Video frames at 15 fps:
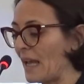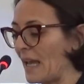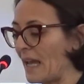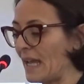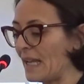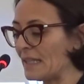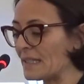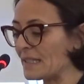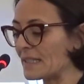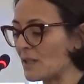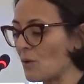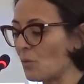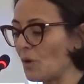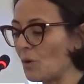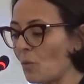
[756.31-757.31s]
And
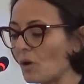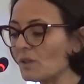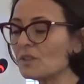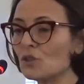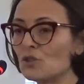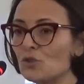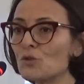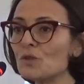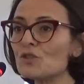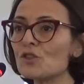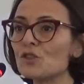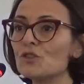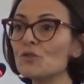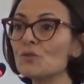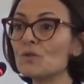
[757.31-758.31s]
uh, we wanted to
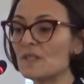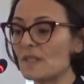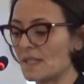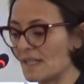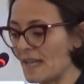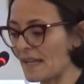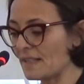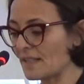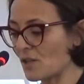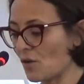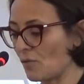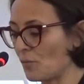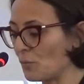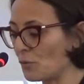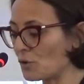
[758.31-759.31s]
introduce a sense
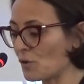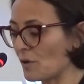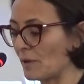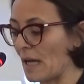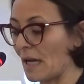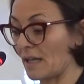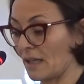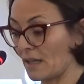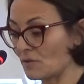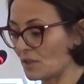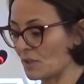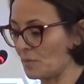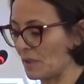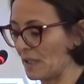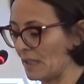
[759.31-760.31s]
of mutual
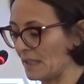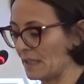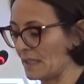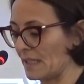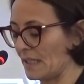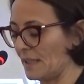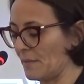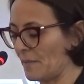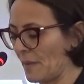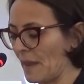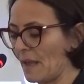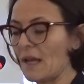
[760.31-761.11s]
accountability